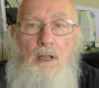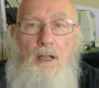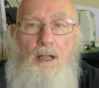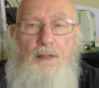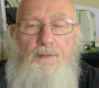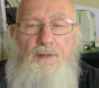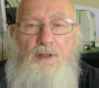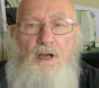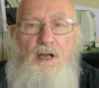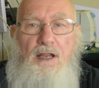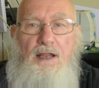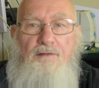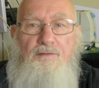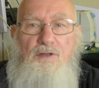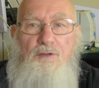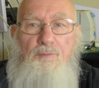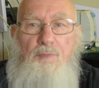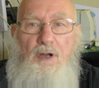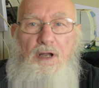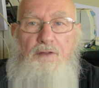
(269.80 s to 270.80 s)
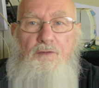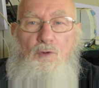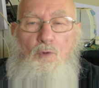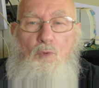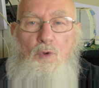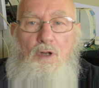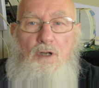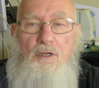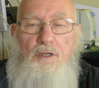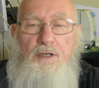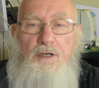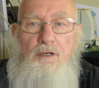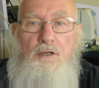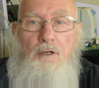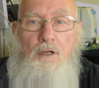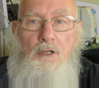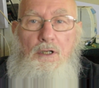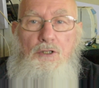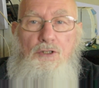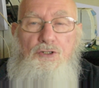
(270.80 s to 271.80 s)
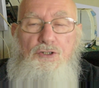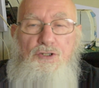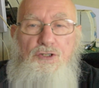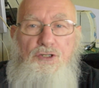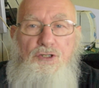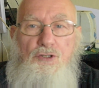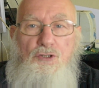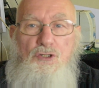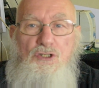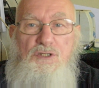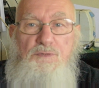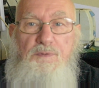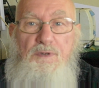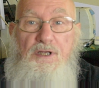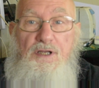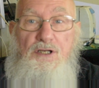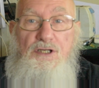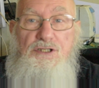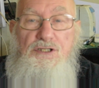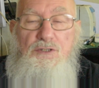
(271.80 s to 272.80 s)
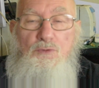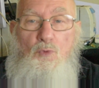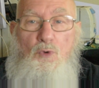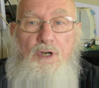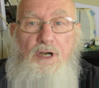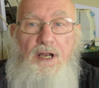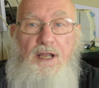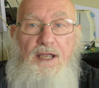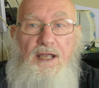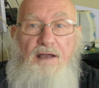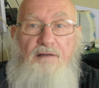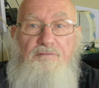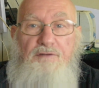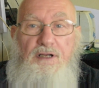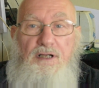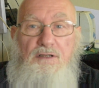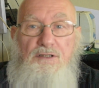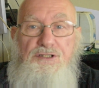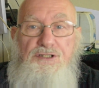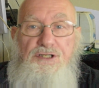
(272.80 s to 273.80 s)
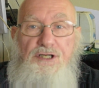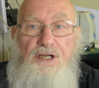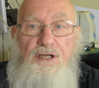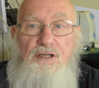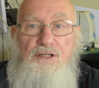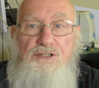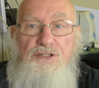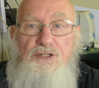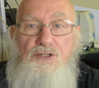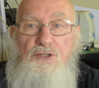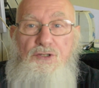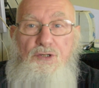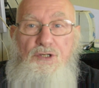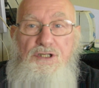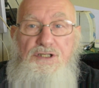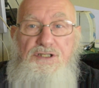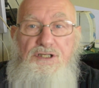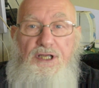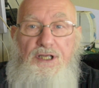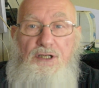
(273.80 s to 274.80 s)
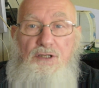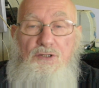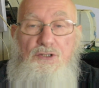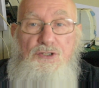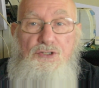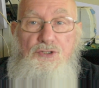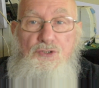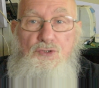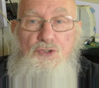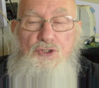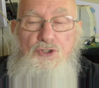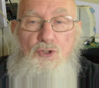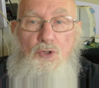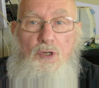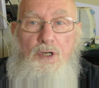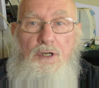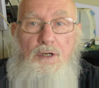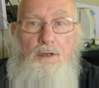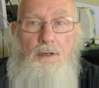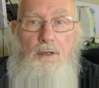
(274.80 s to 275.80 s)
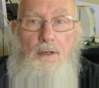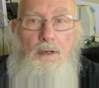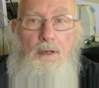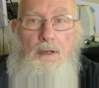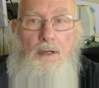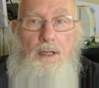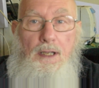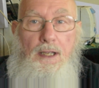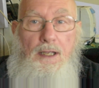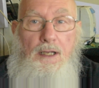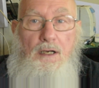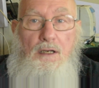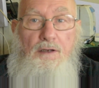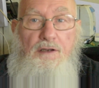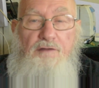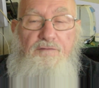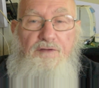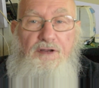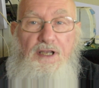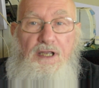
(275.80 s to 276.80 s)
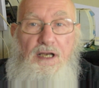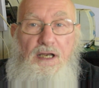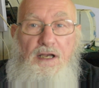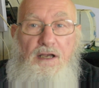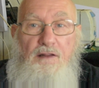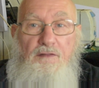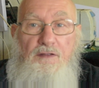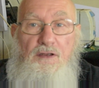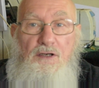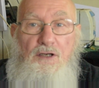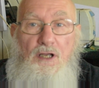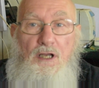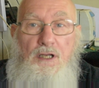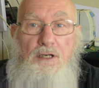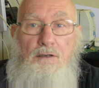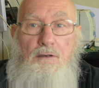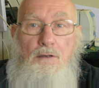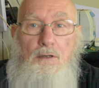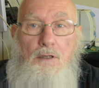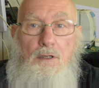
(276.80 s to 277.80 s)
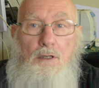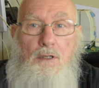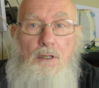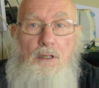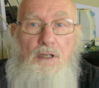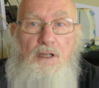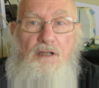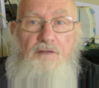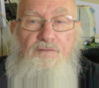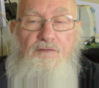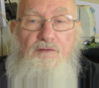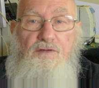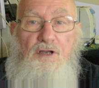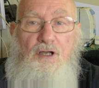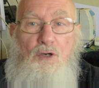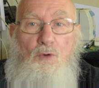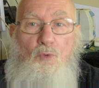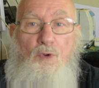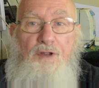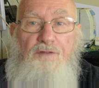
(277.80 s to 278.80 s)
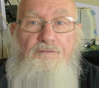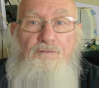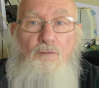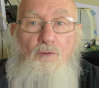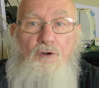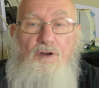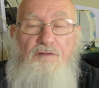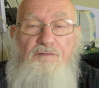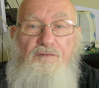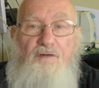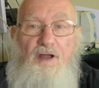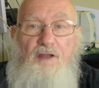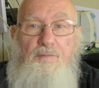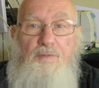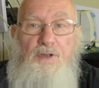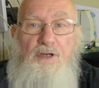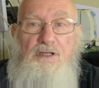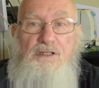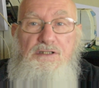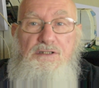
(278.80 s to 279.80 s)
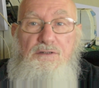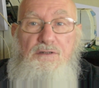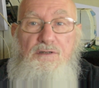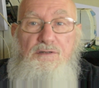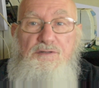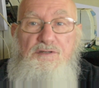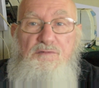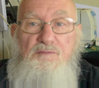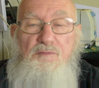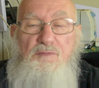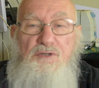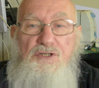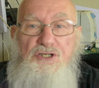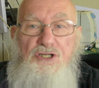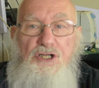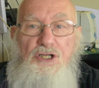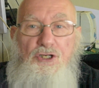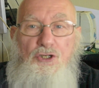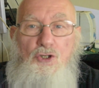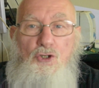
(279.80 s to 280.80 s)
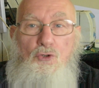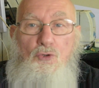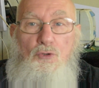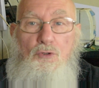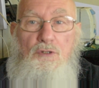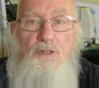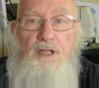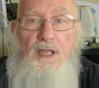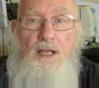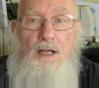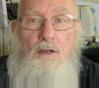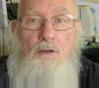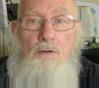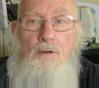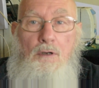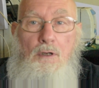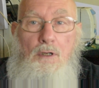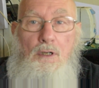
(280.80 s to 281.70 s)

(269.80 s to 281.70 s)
and then I have to buy the welder to use because the one I have downstairs, the duty cycle is too short, and I'll never get anything done. If you got to wait 45 minutes for the machine to cool down,